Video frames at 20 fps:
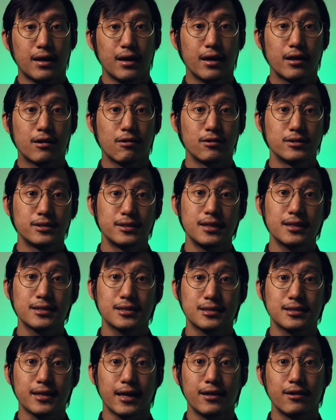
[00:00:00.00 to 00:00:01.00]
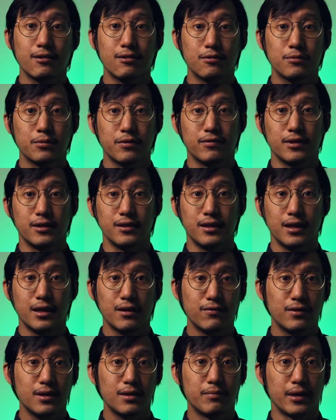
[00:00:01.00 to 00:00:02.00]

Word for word: I considered signing on with the Navy,